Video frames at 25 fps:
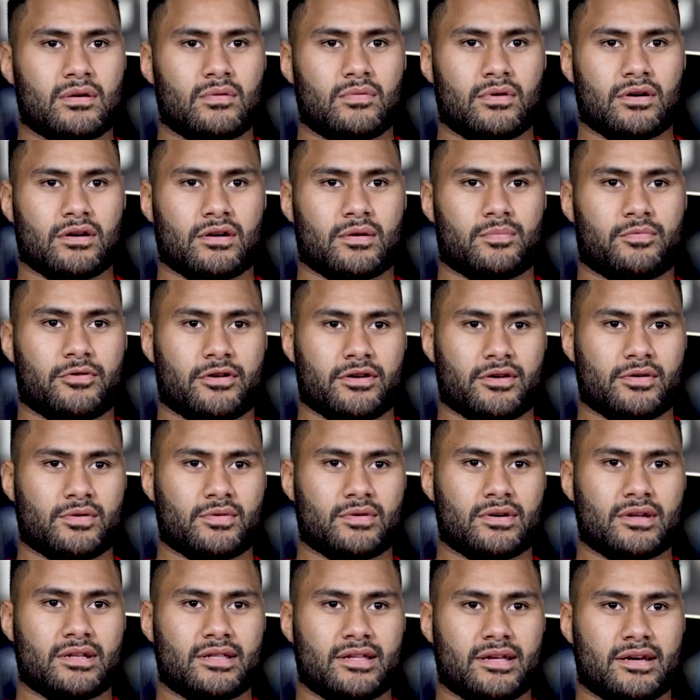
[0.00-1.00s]
We got a pretty good
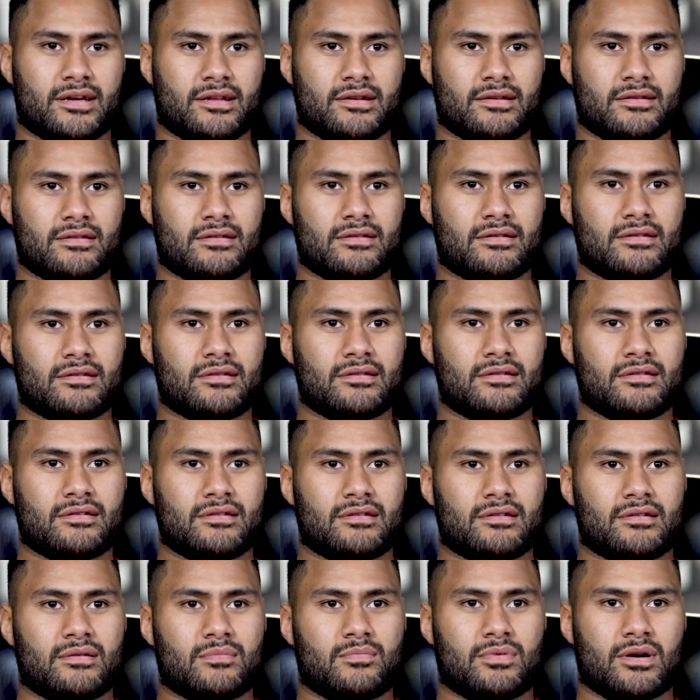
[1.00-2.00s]
one down
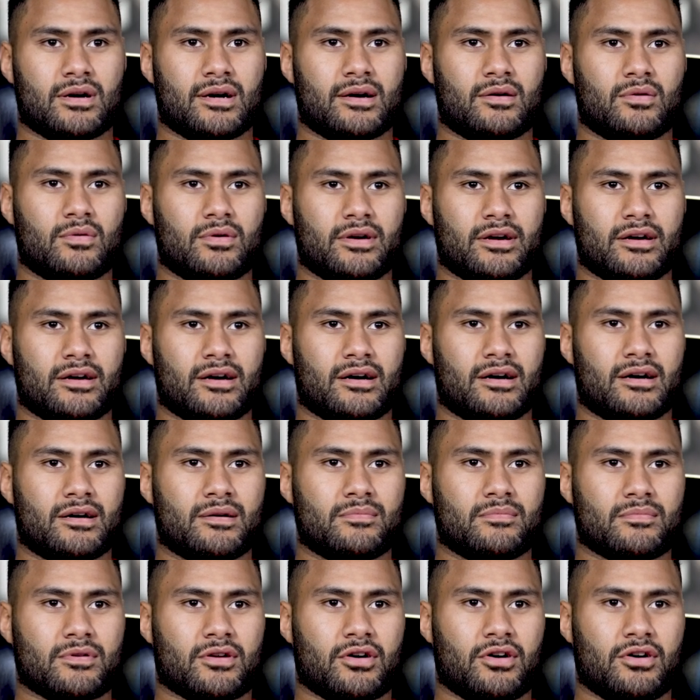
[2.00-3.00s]
by where
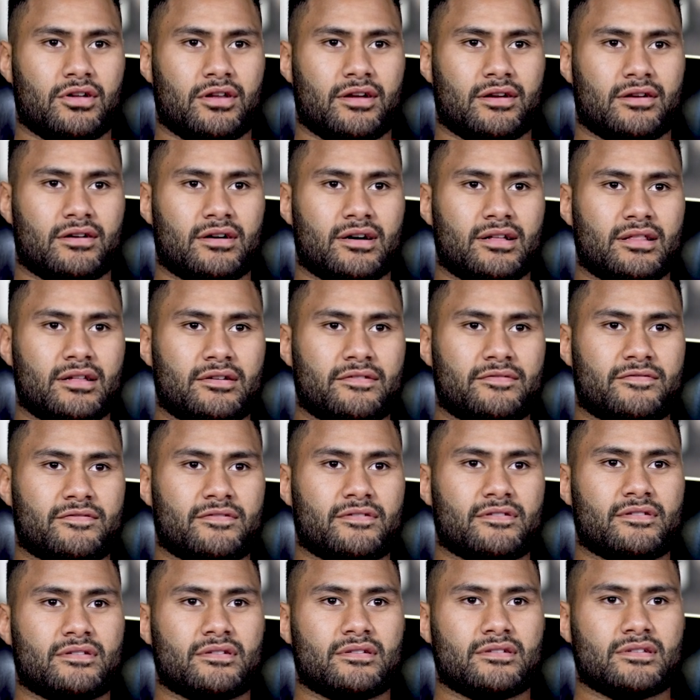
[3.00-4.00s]
um, Cody and I live.
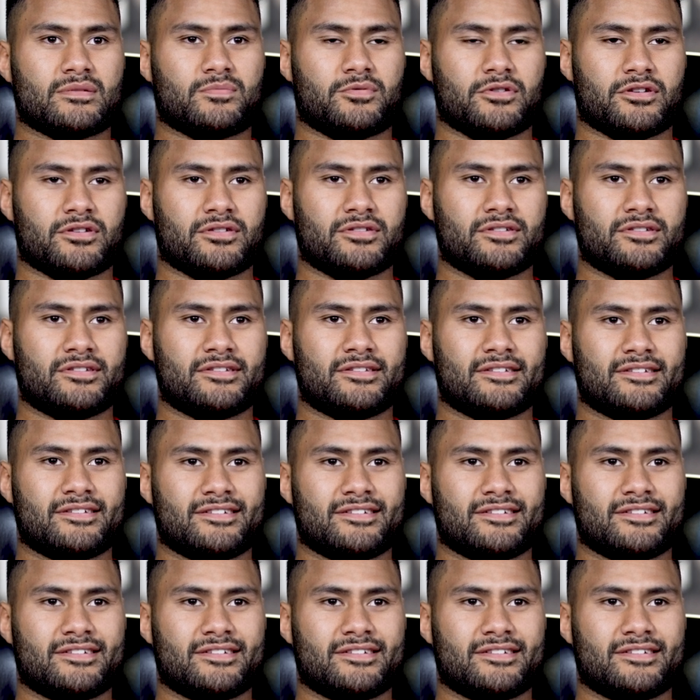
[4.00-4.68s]
Yeah. It's pretty good.